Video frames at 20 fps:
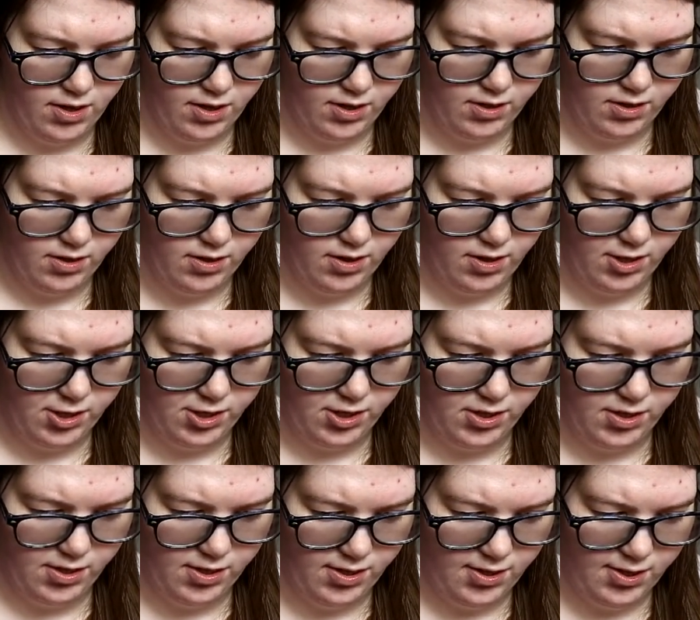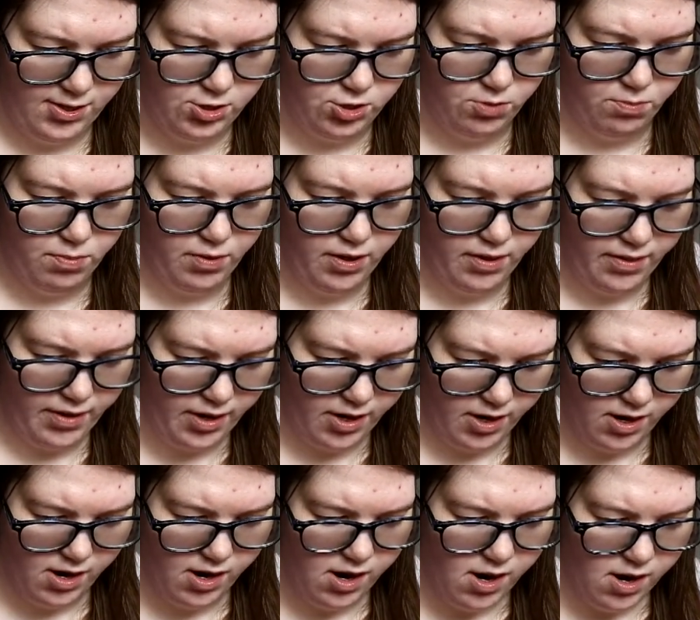and it should be
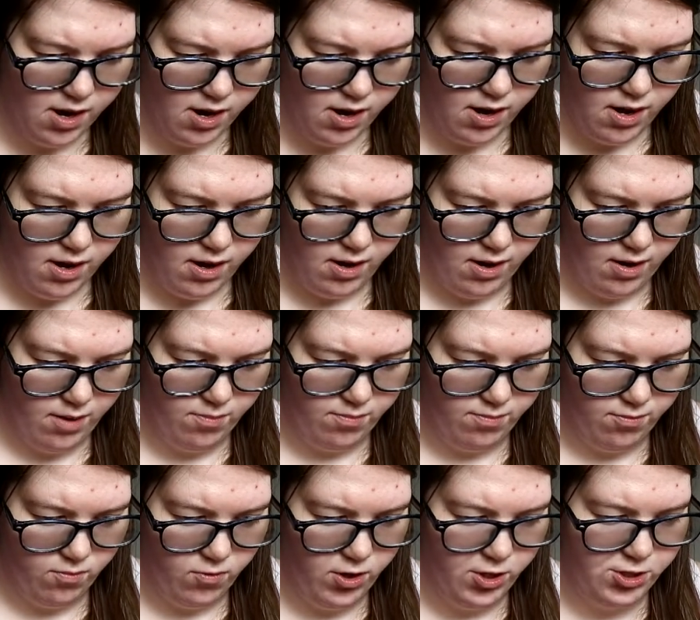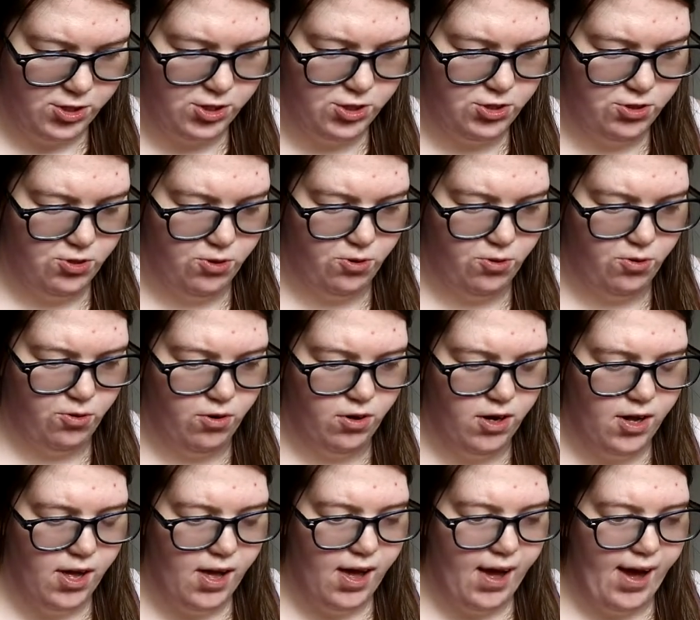there. Which to
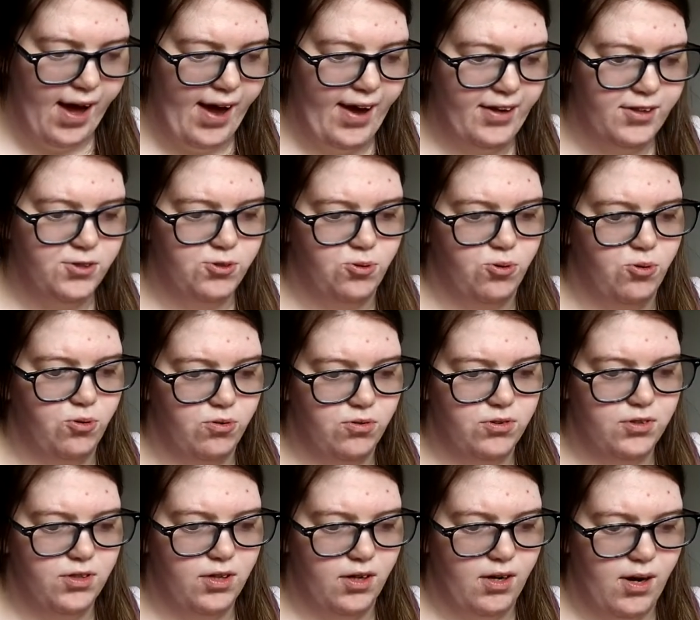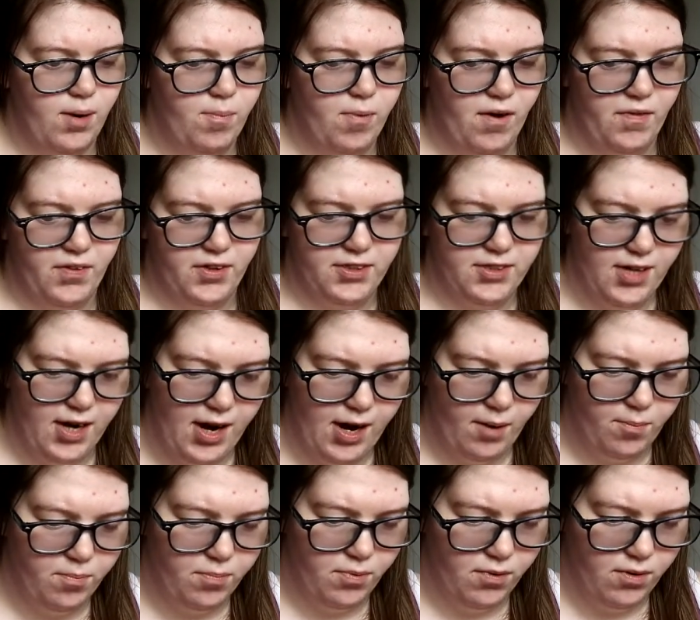add tools up on the
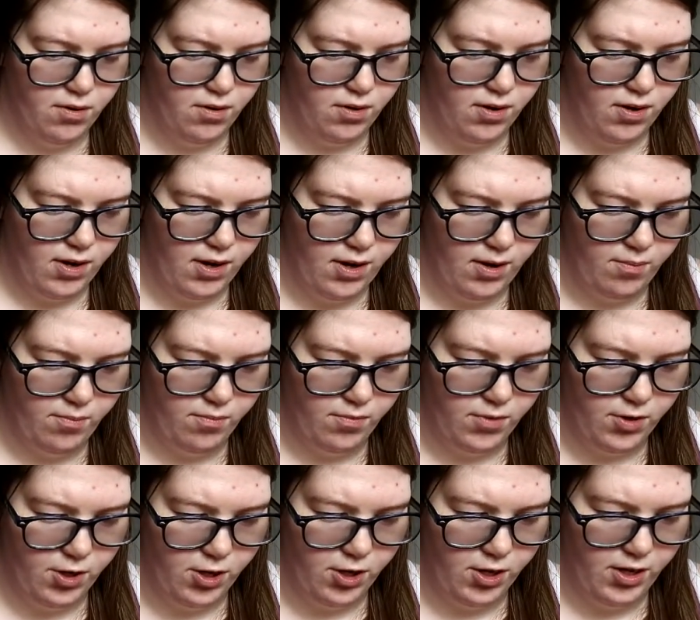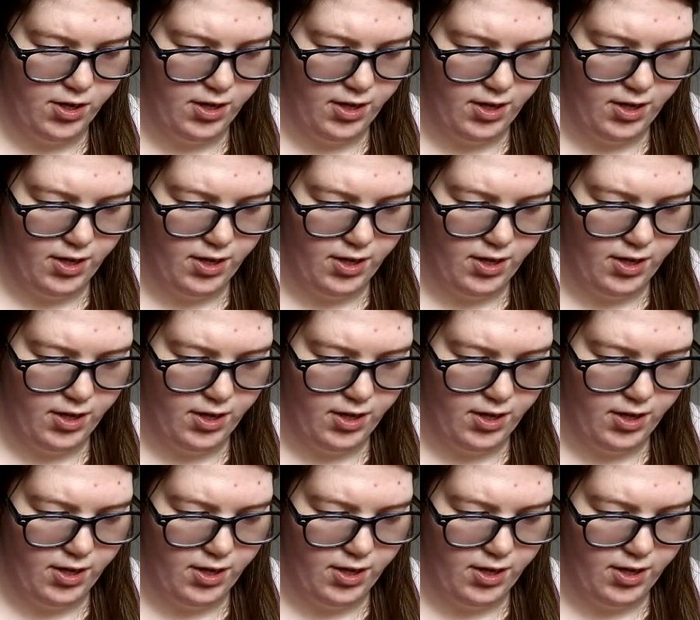top, you're gonna